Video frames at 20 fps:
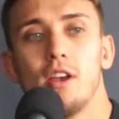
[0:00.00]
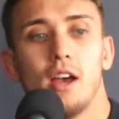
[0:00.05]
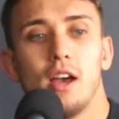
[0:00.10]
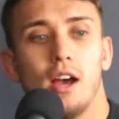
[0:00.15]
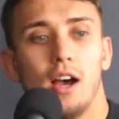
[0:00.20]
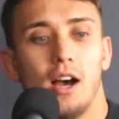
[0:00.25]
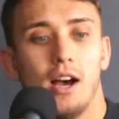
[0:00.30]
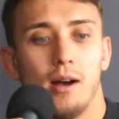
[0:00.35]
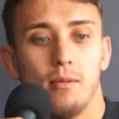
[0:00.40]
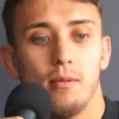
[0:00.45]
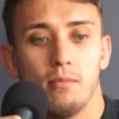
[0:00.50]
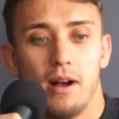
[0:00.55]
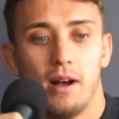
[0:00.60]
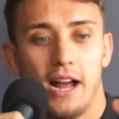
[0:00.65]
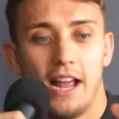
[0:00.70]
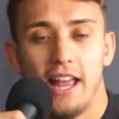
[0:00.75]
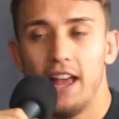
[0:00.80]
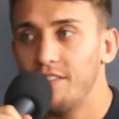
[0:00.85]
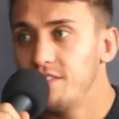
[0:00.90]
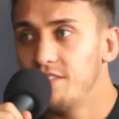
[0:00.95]
I
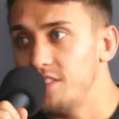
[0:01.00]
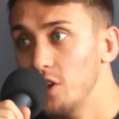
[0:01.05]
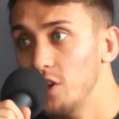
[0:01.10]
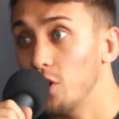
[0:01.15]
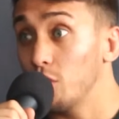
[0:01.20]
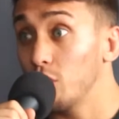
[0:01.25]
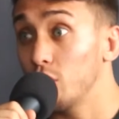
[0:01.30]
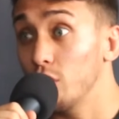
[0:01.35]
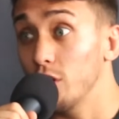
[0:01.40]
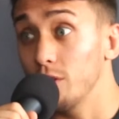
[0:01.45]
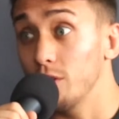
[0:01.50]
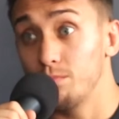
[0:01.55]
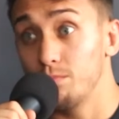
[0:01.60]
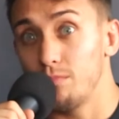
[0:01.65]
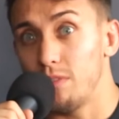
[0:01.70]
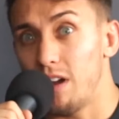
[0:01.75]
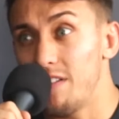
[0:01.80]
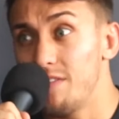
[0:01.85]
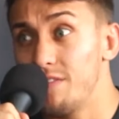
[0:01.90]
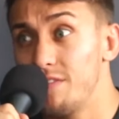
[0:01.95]
have,
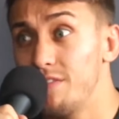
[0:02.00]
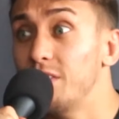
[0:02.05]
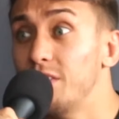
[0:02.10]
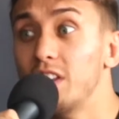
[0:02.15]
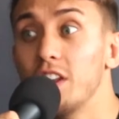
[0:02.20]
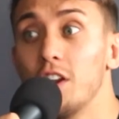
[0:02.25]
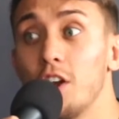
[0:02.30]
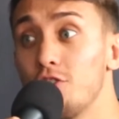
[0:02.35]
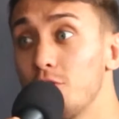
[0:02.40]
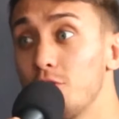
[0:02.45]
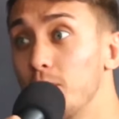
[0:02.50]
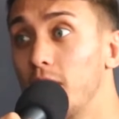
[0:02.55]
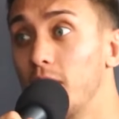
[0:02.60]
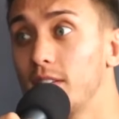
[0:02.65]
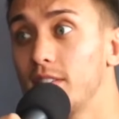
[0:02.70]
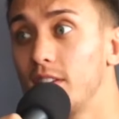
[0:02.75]
I have $1,500